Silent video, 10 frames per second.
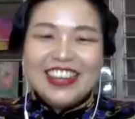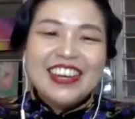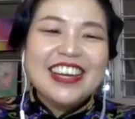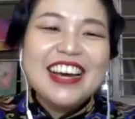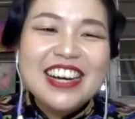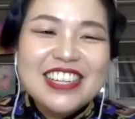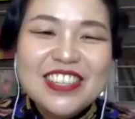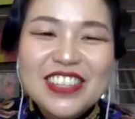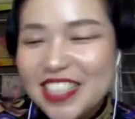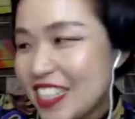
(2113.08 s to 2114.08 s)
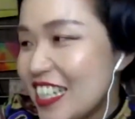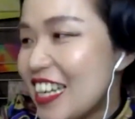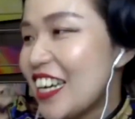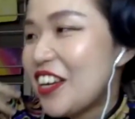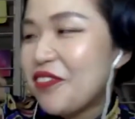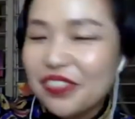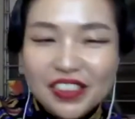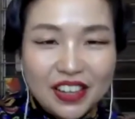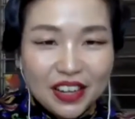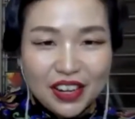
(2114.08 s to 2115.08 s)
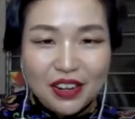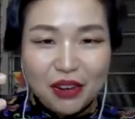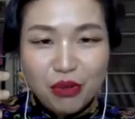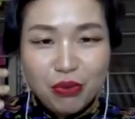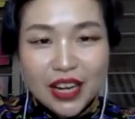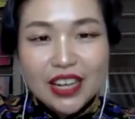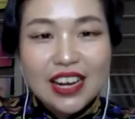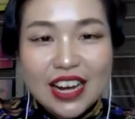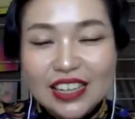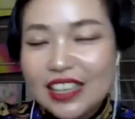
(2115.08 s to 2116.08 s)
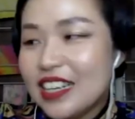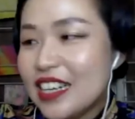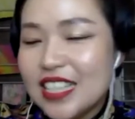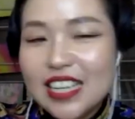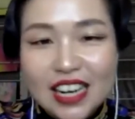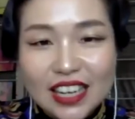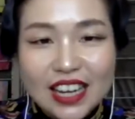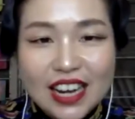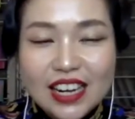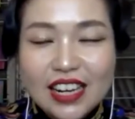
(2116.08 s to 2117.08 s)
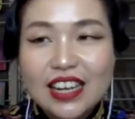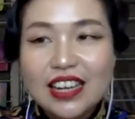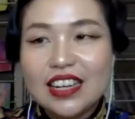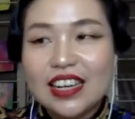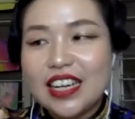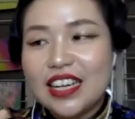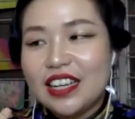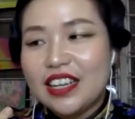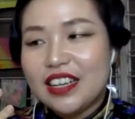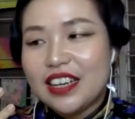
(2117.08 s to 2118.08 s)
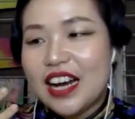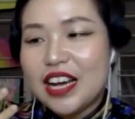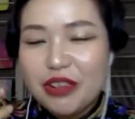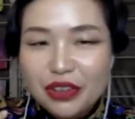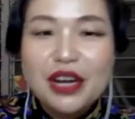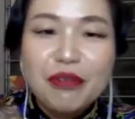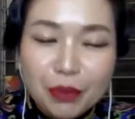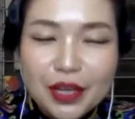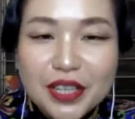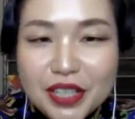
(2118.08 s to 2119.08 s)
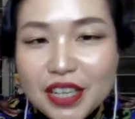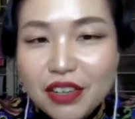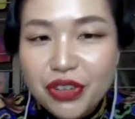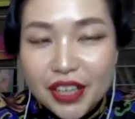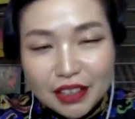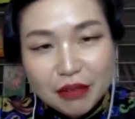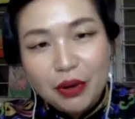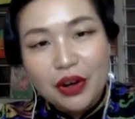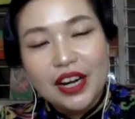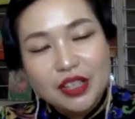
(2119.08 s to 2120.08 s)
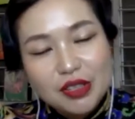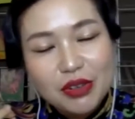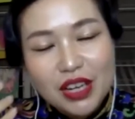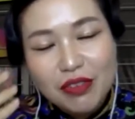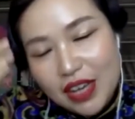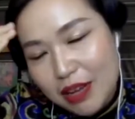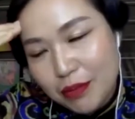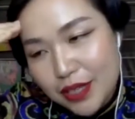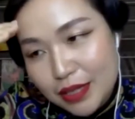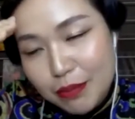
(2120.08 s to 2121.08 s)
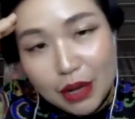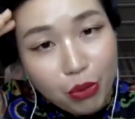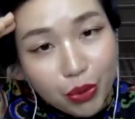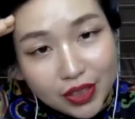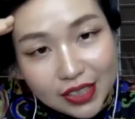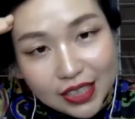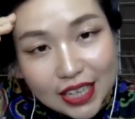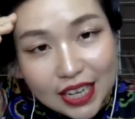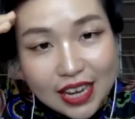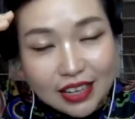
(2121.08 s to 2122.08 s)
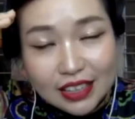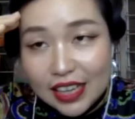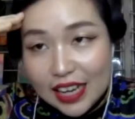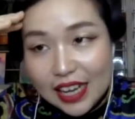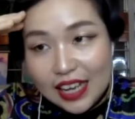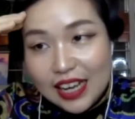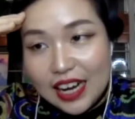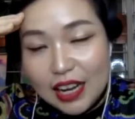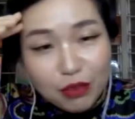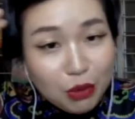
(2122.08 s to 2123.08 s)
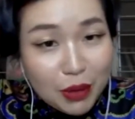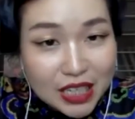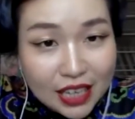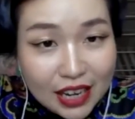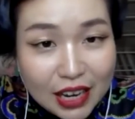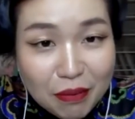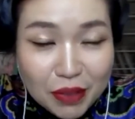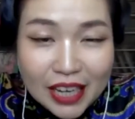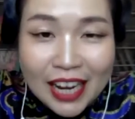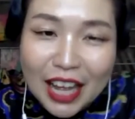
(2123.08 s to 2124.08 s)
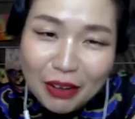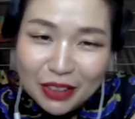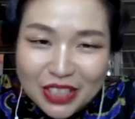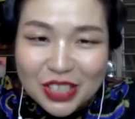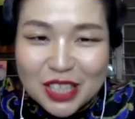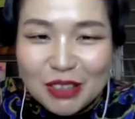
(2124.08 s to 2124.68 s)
Yeah, so it's just like weird ideas that I get, and I could have potentially created more. Like, so if I'm just being me and I have too much time, then I would just...